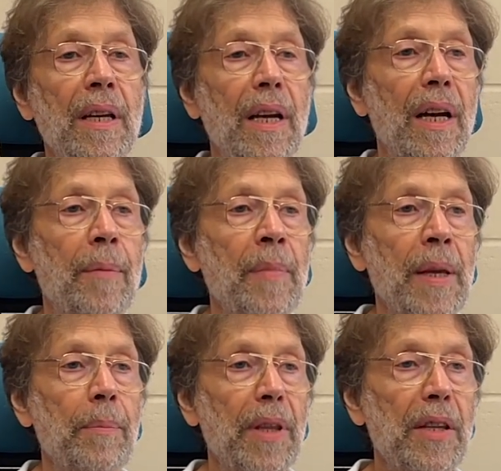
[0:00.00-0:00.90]

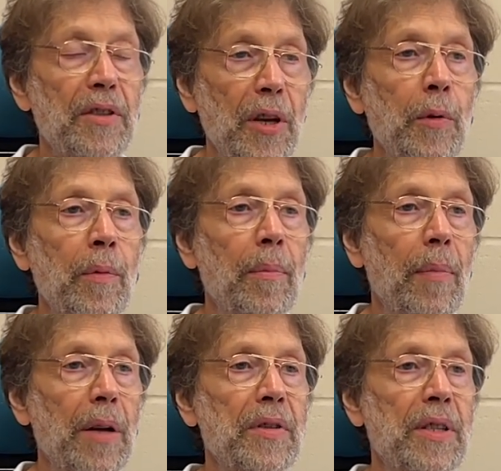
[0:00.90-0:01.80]
But the two
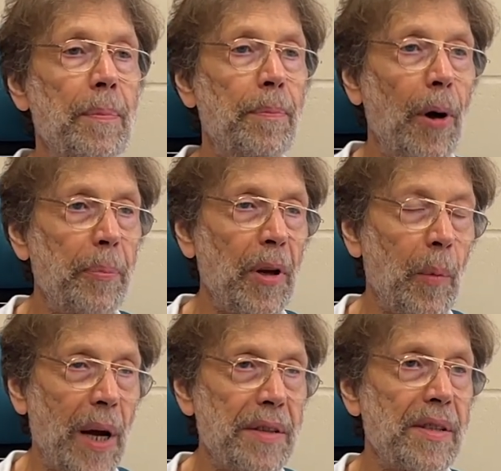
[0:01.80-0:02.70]
most popular
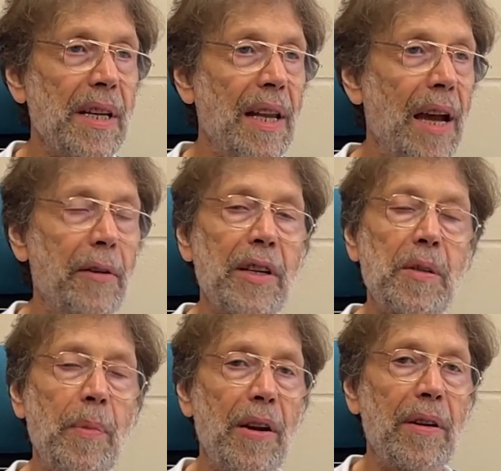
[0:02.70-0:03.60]
ones in our
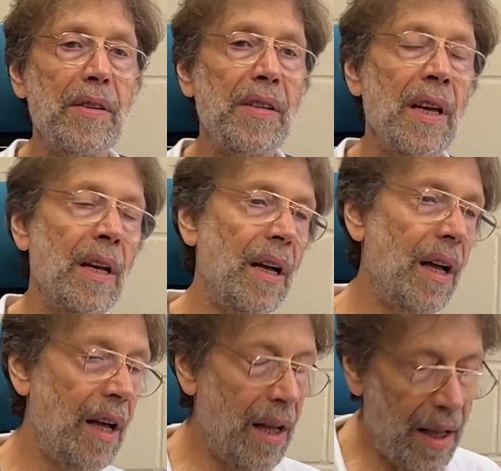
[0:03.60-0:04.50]
experience
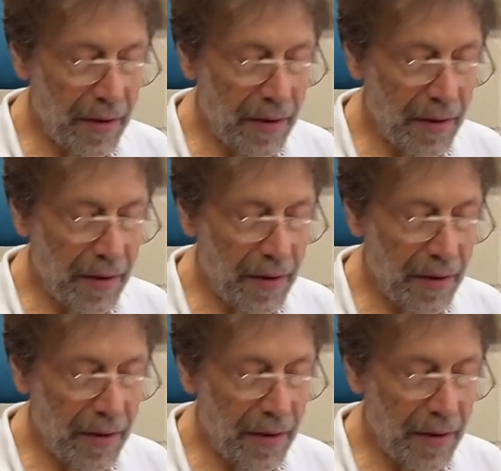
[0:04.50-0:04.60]
are a